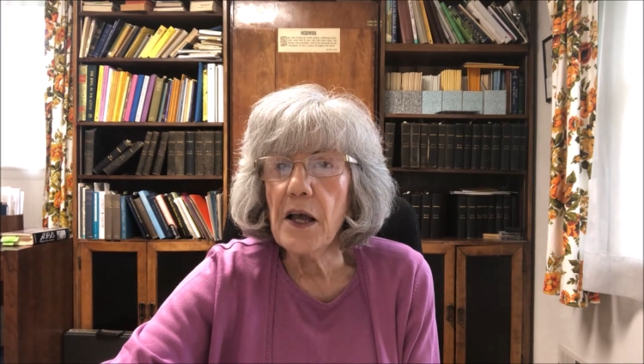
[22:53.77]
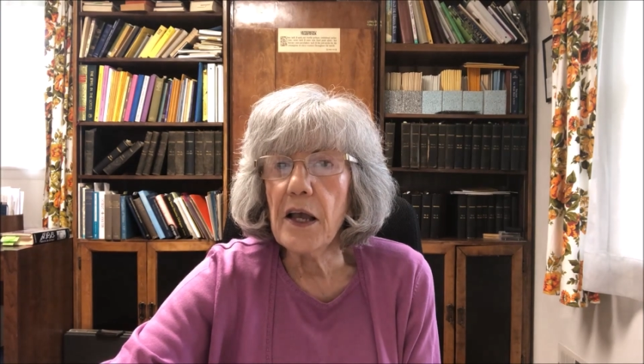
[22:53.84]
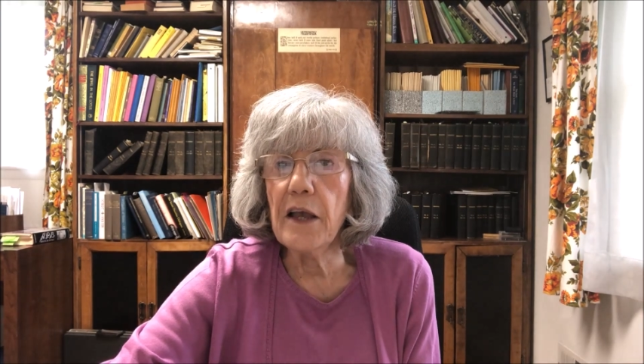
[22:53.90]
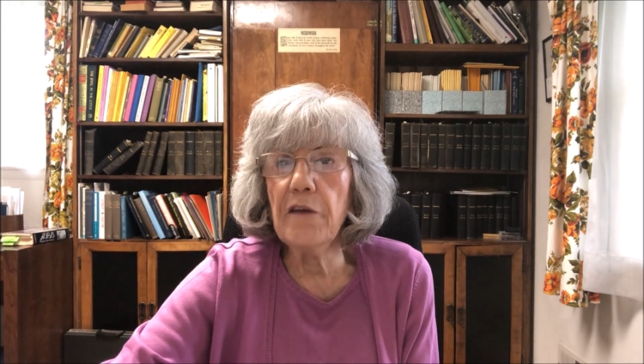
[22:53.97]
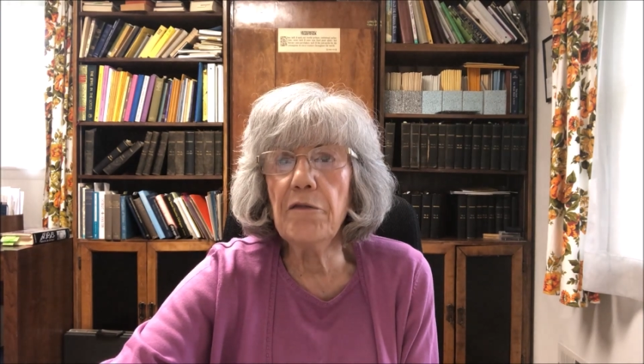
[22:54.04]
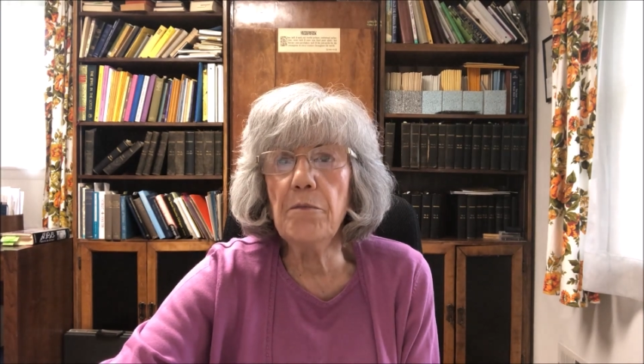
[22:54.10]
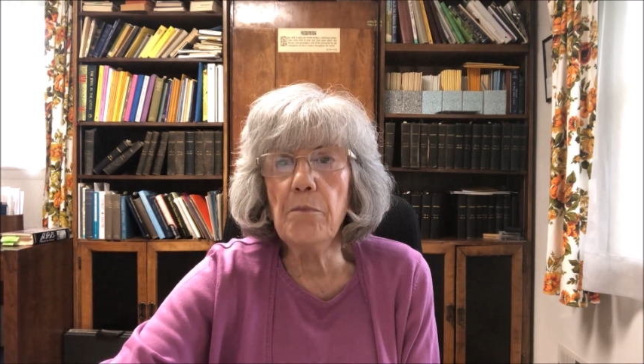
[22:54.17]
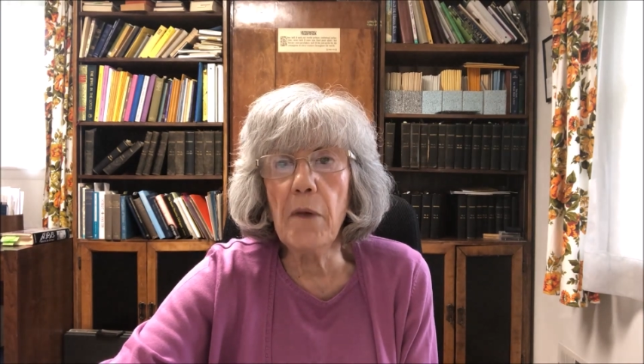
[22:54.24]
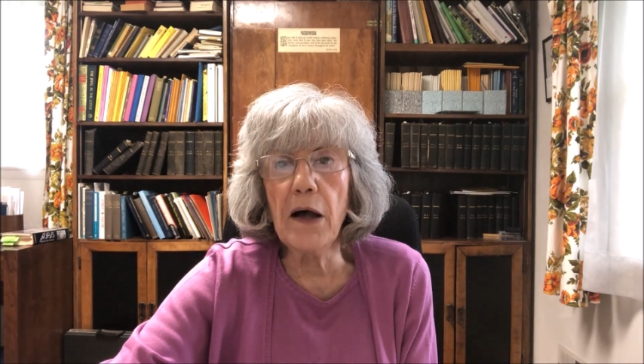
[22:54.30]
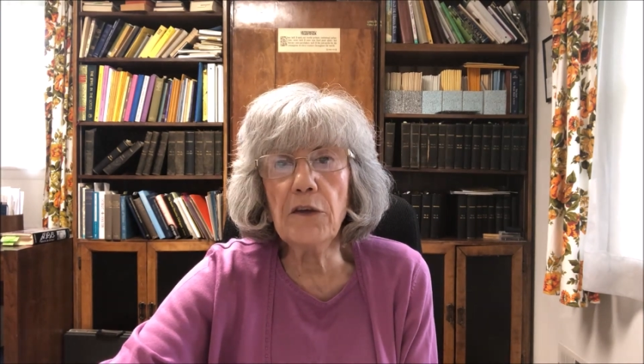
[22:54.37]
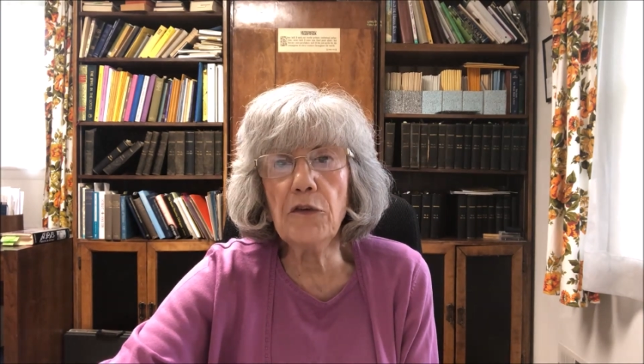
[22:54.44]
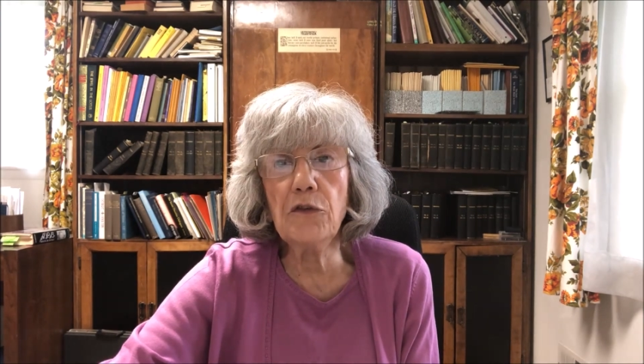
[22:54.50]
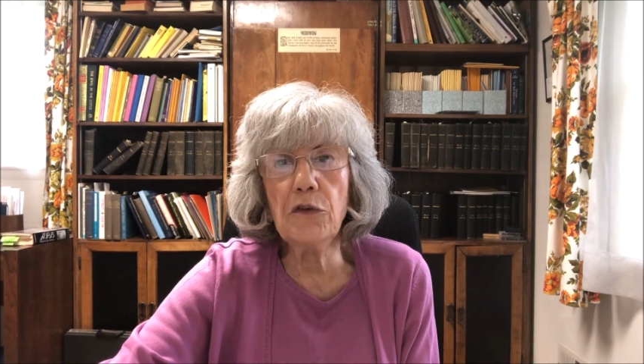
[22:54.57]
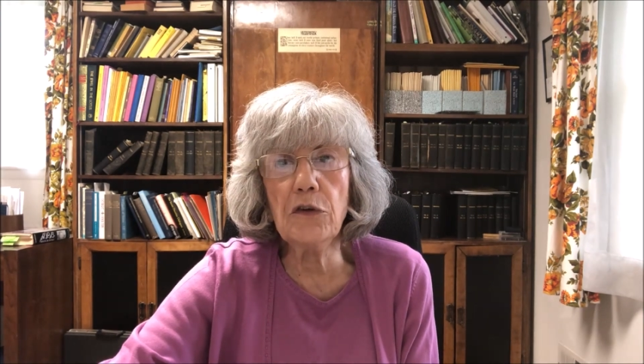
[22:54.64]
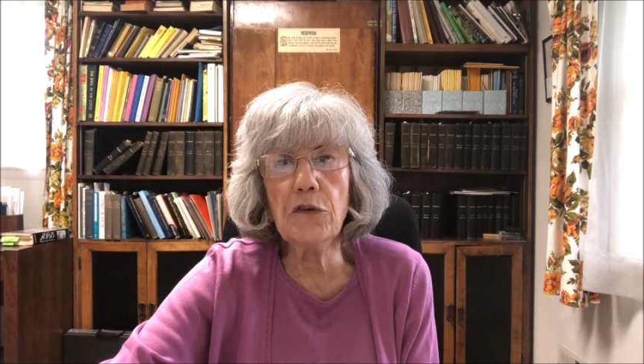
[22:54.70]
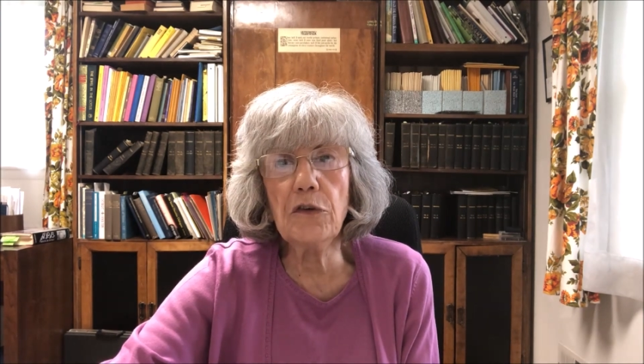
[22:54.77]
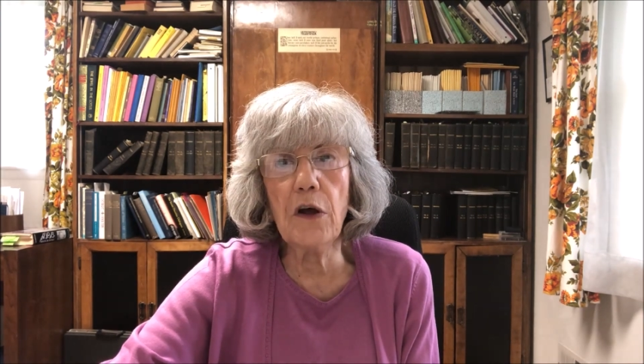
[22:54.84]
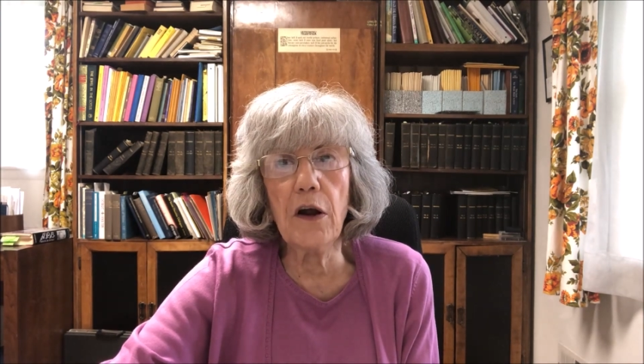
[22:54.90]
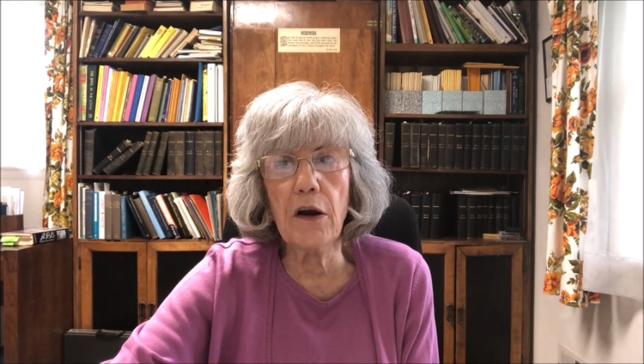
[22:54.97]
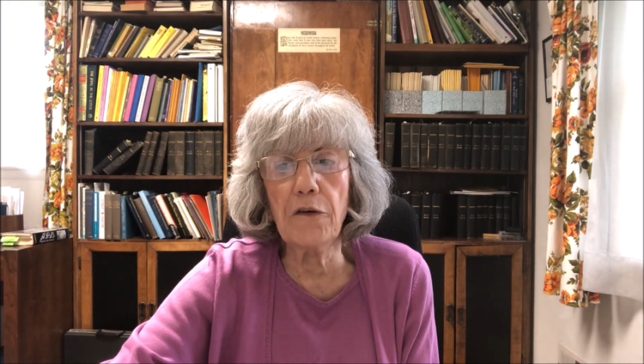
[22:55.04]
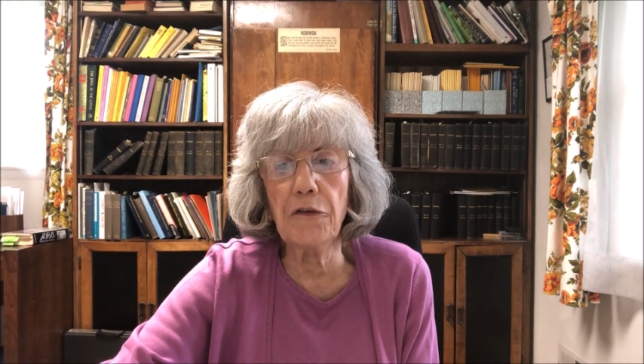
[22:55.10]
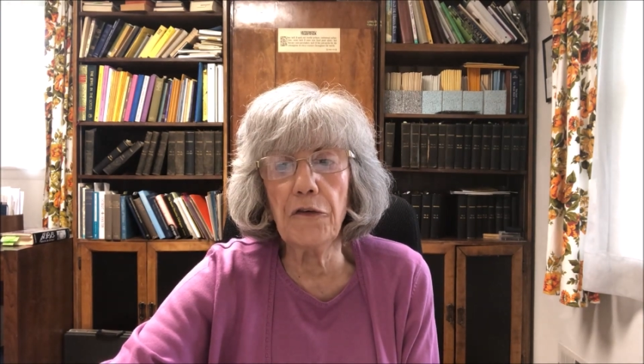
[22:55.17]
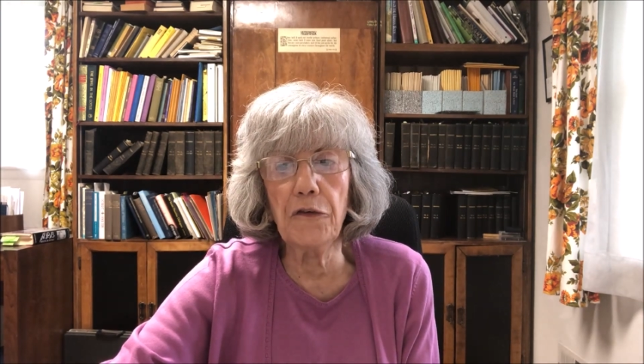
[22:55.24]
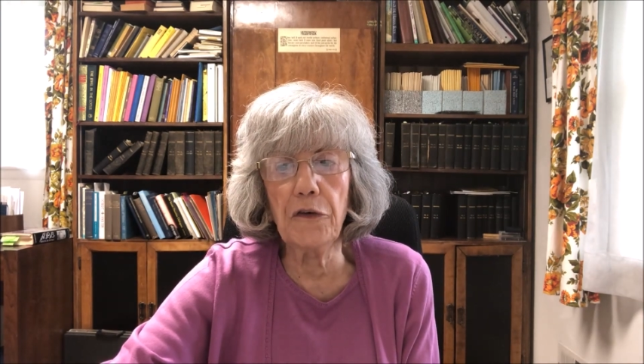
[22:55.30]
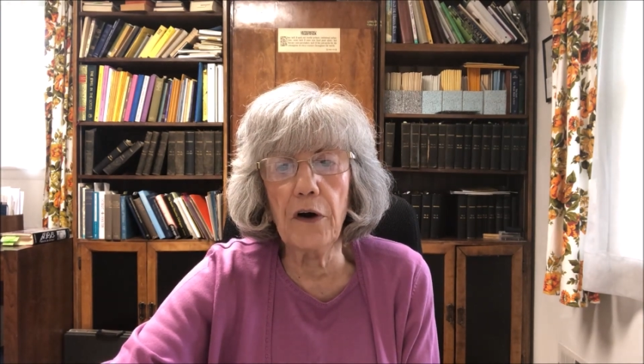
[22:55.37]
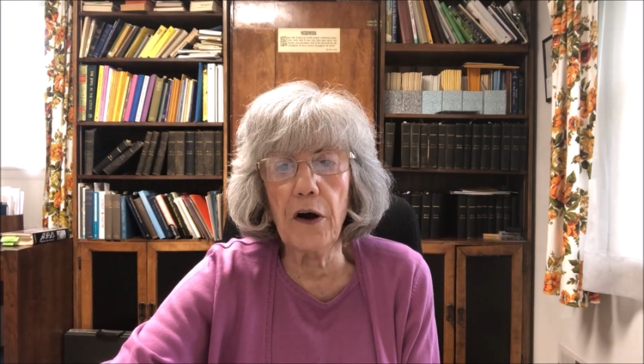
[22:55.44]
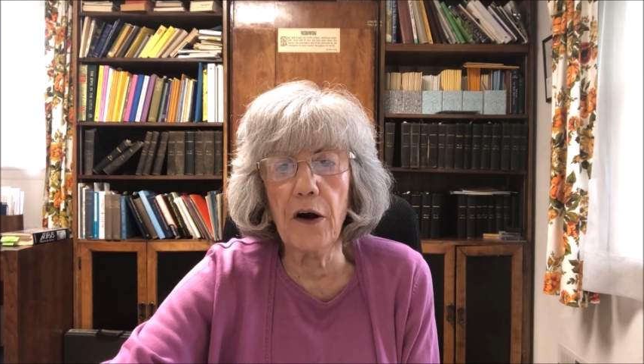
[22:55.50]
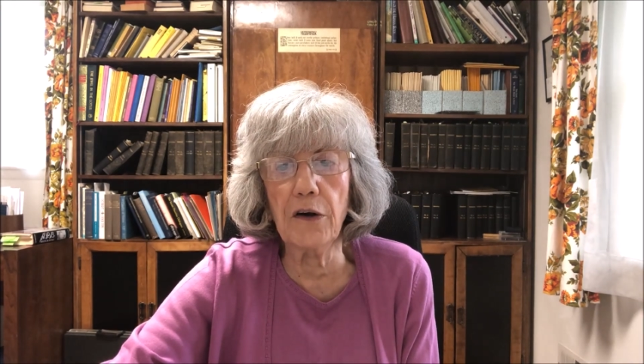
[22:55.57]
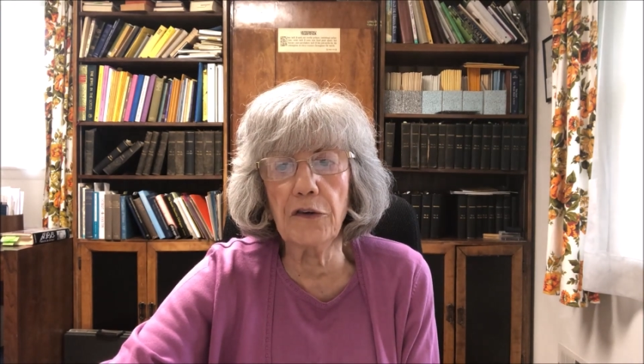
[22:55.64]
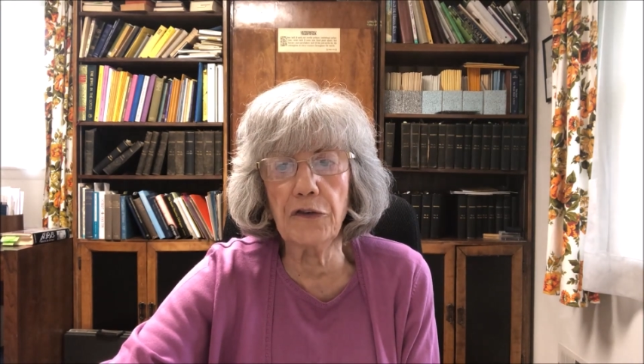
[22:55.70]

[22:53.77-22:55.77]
If masters are